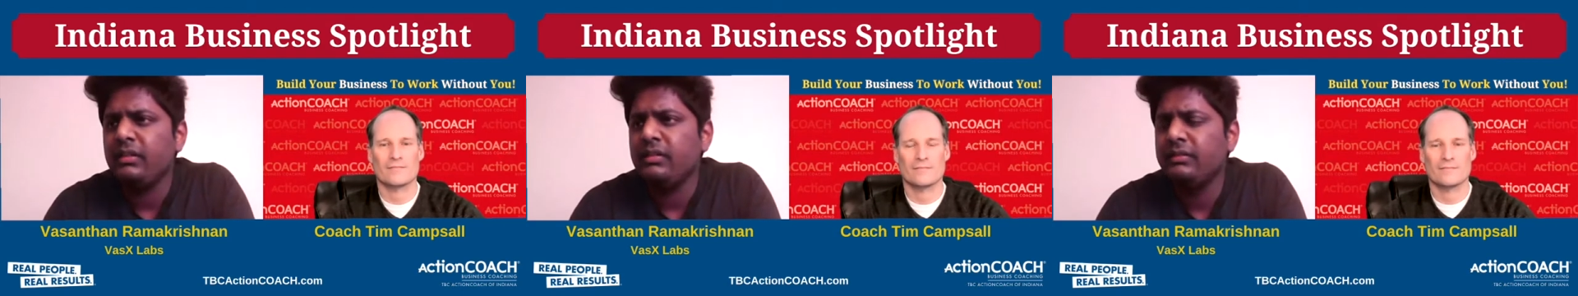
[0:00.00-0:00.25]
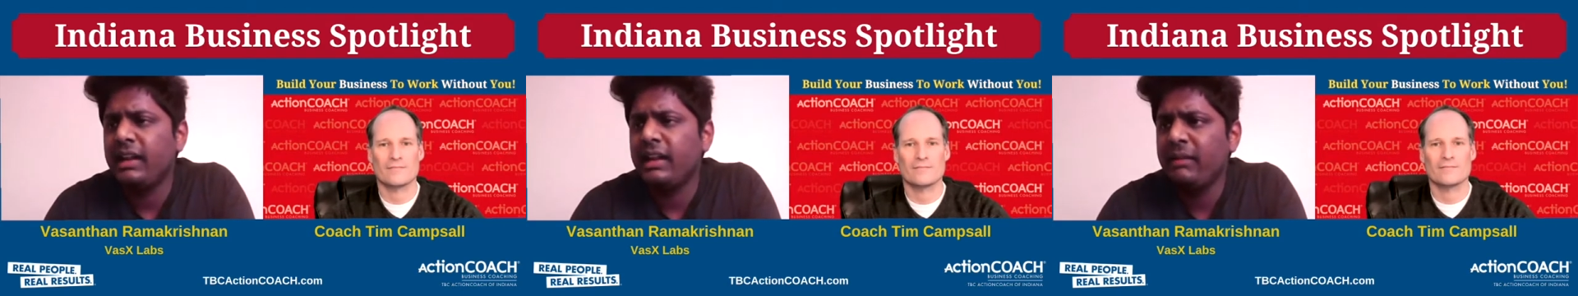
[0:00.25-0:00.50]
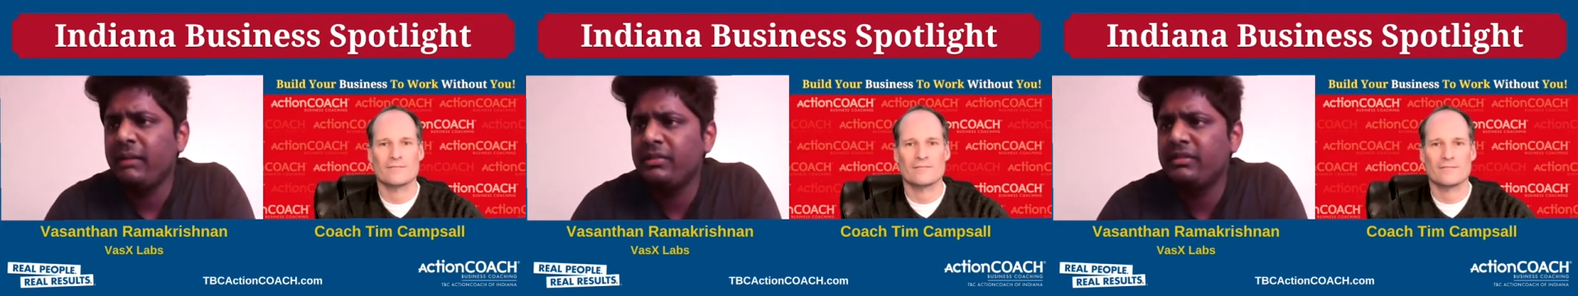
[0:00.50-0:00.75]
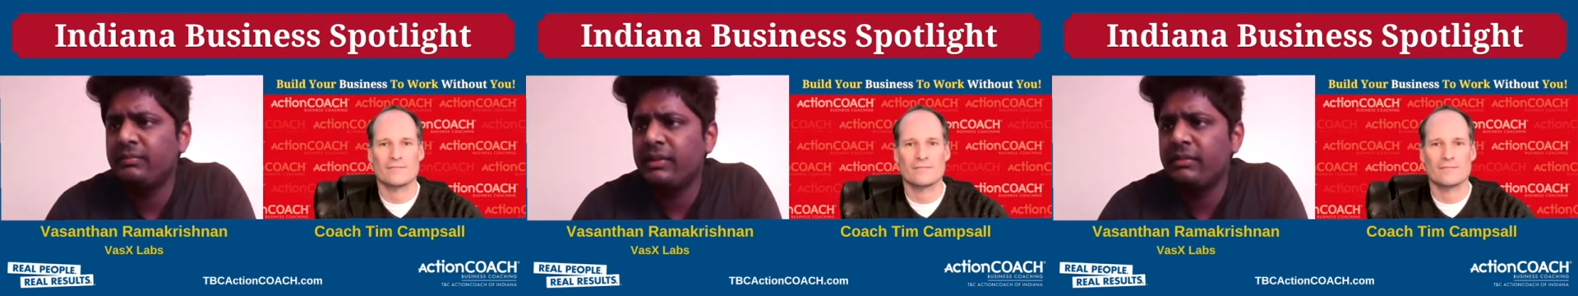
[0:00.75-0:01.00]
Speaker 1: the lab is
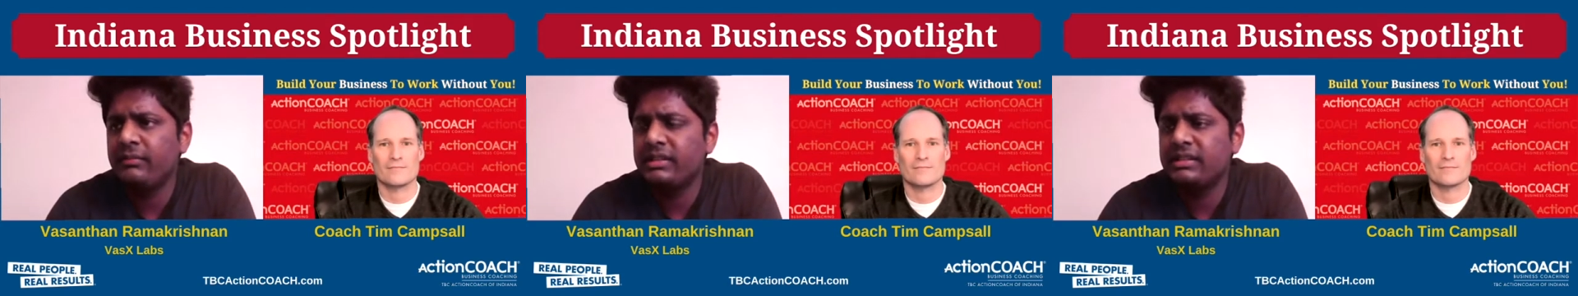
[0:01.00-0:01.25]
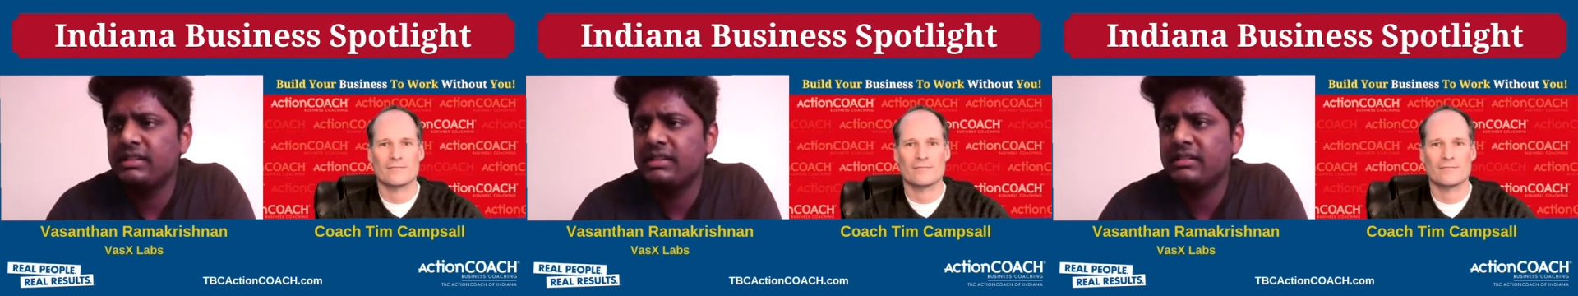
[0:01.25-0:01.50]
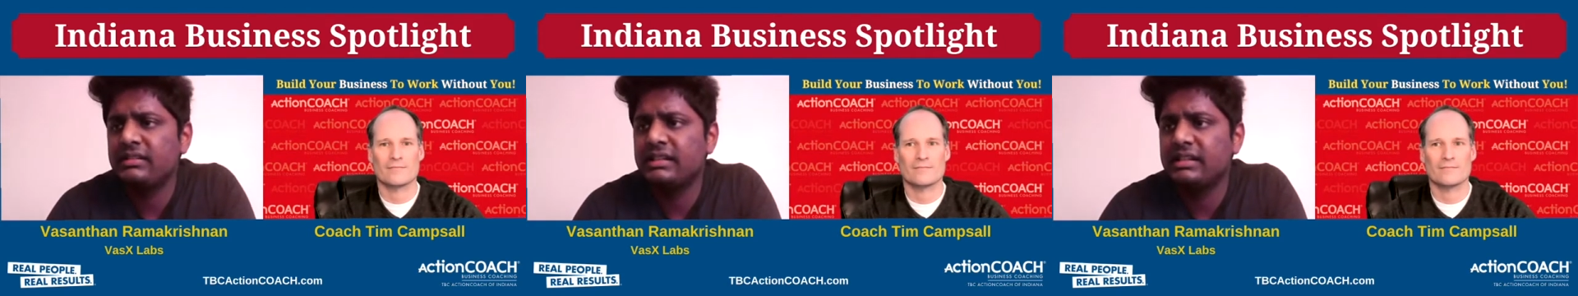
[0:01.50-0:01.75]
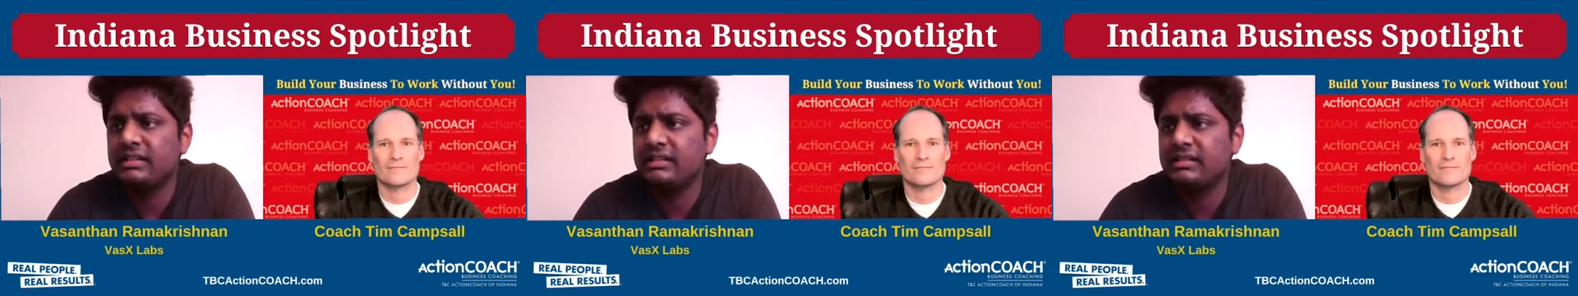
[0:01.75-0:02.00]
pretty much
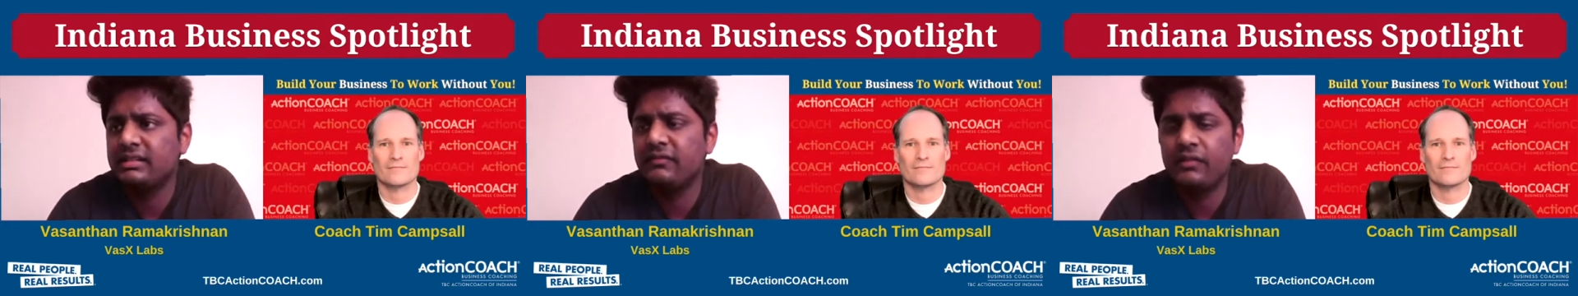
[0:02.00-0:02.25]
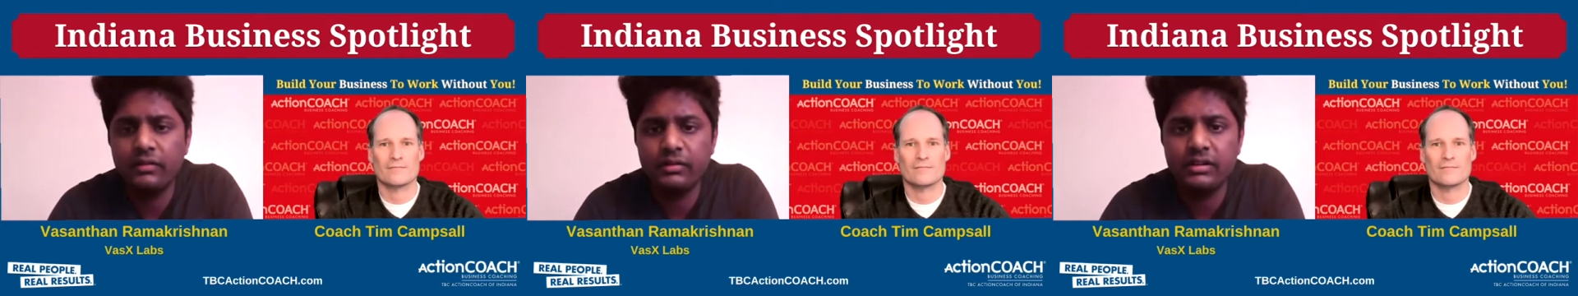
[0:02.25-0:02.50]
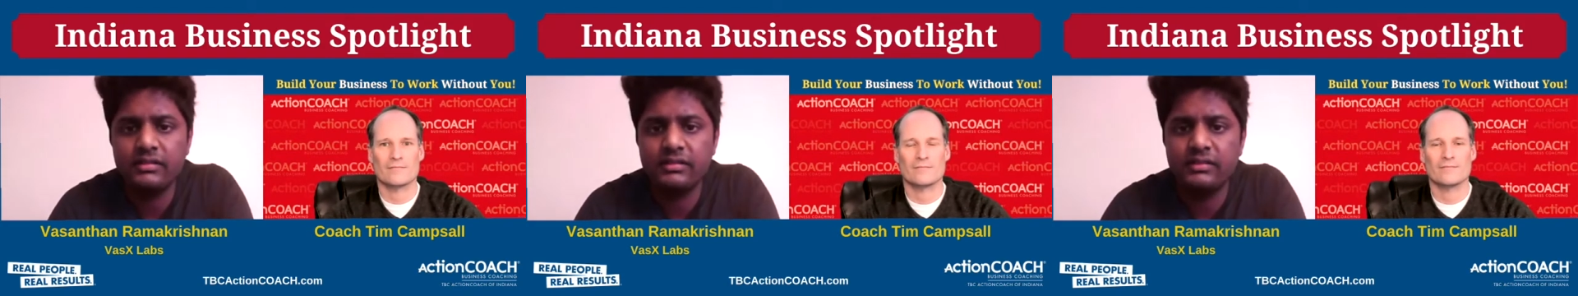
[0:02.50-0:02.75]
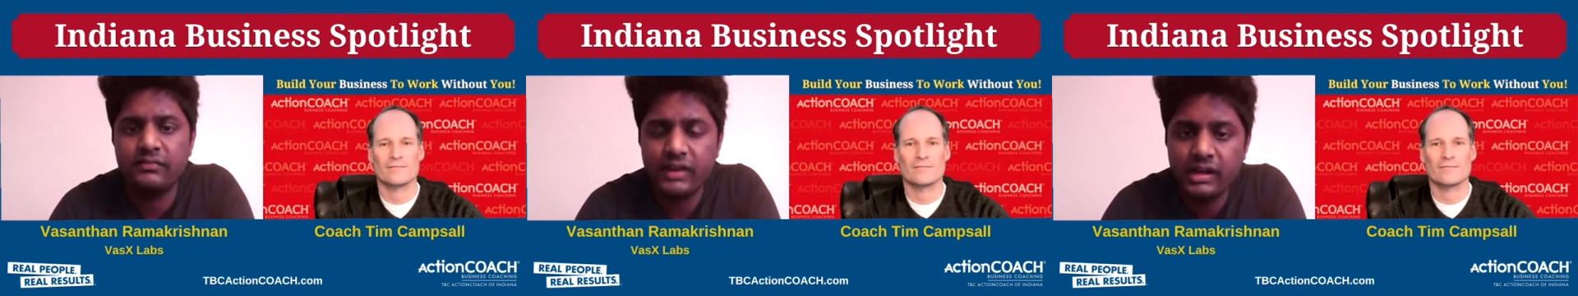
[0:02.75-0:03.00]
just focused
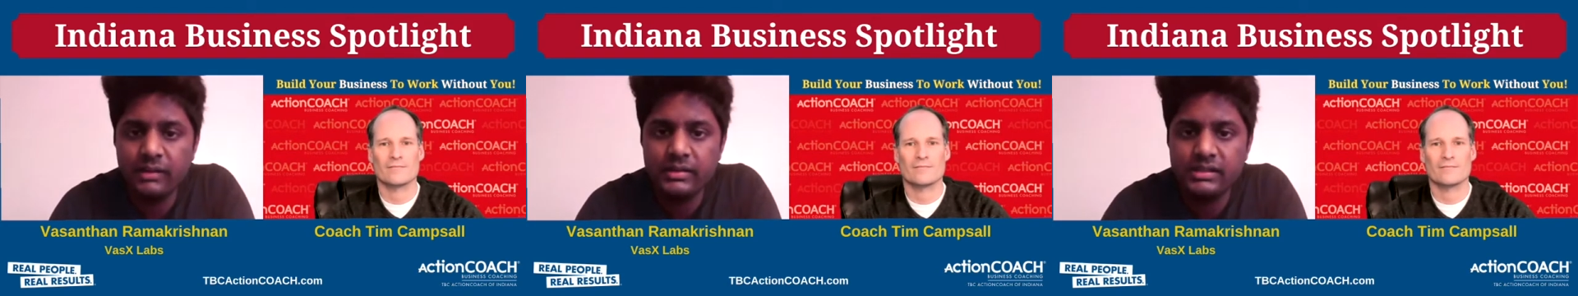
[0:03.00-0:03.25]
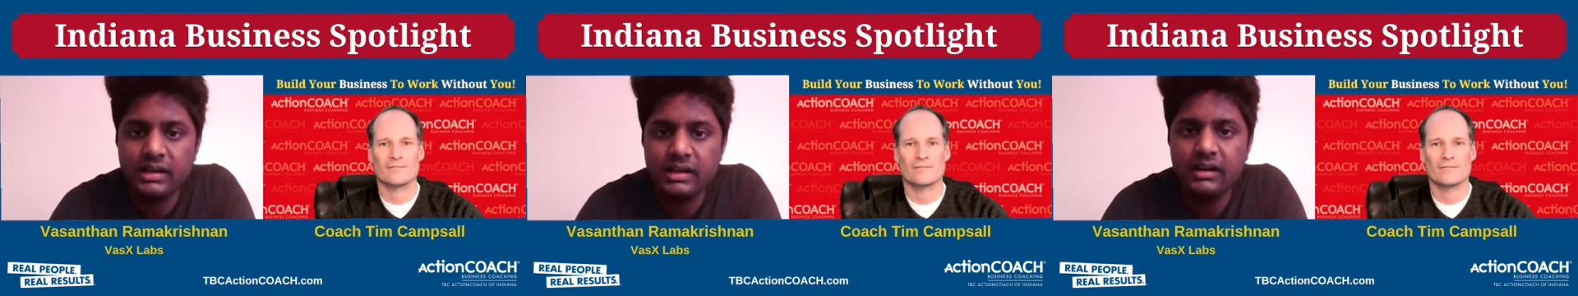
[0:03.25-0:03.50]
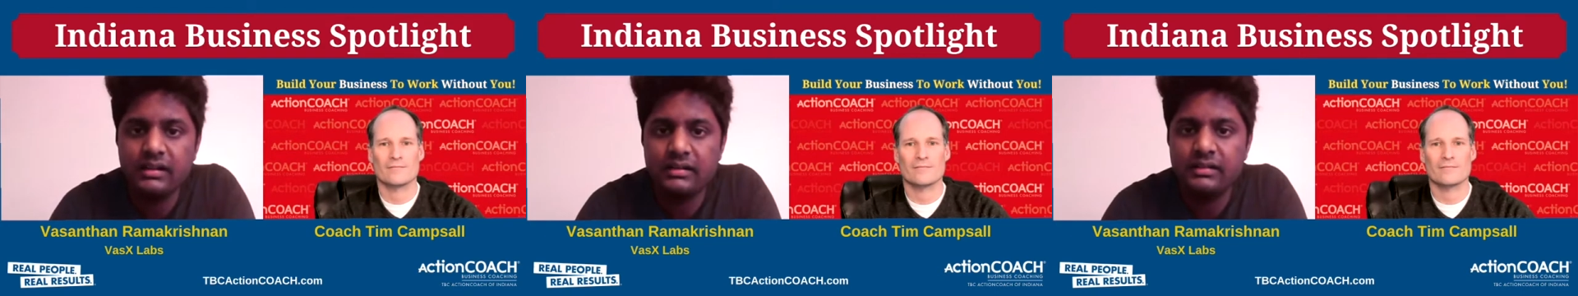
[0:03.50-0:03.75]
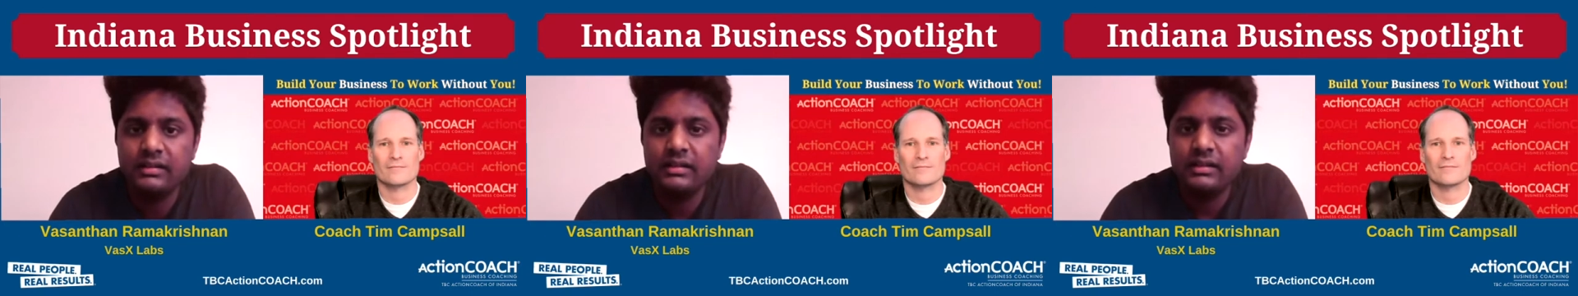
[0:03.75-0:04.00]
very much on
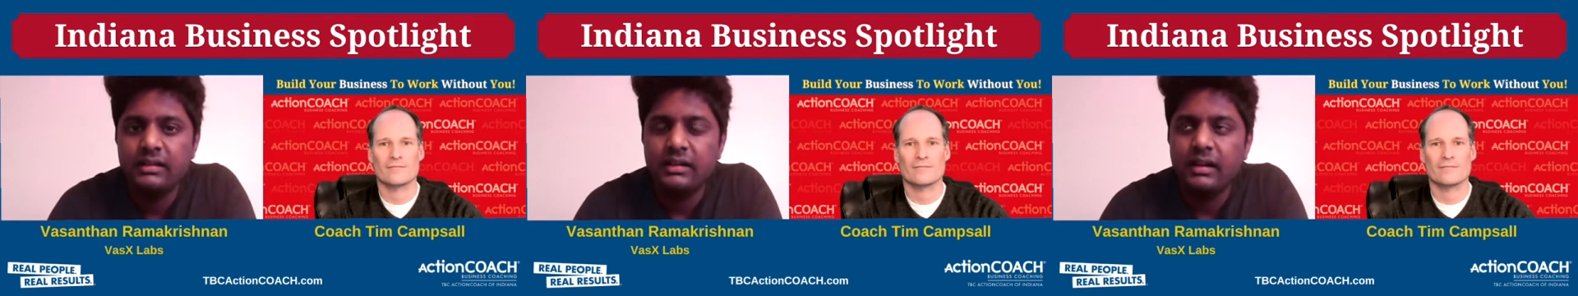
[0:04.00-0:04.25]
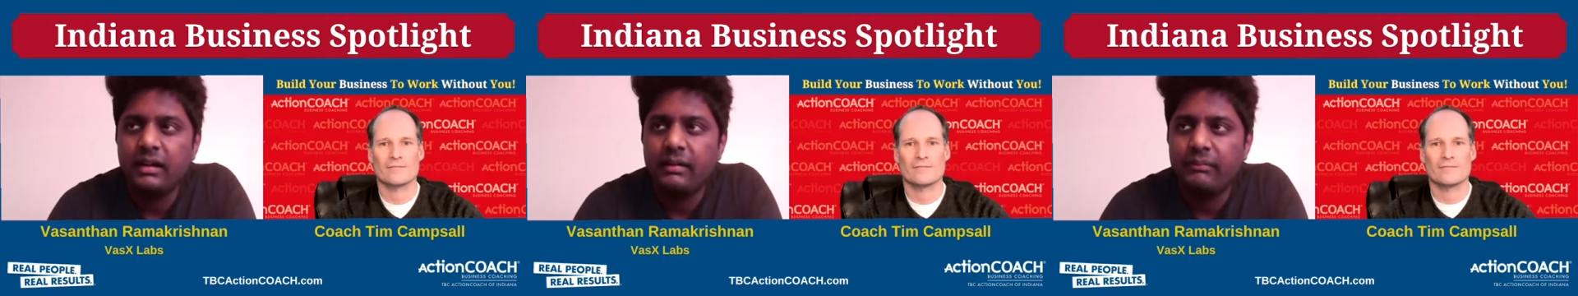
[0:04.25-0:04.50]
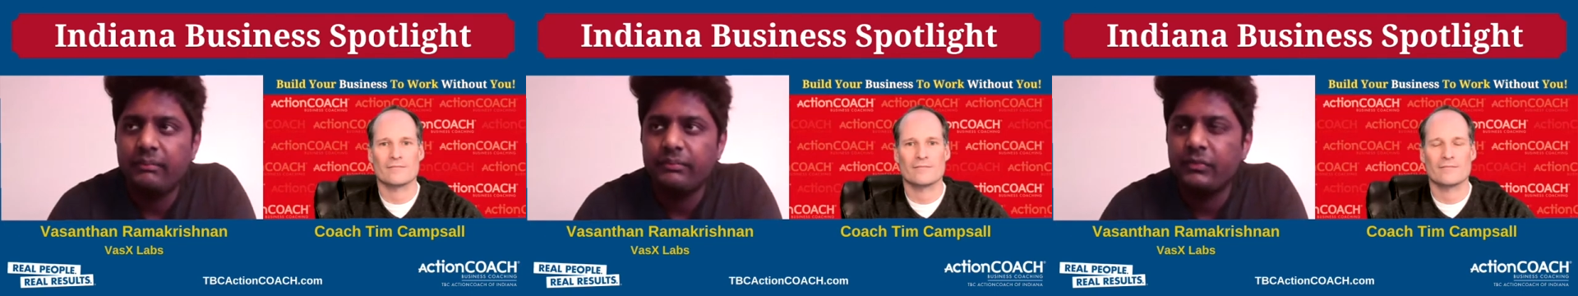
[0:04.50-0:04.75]
um,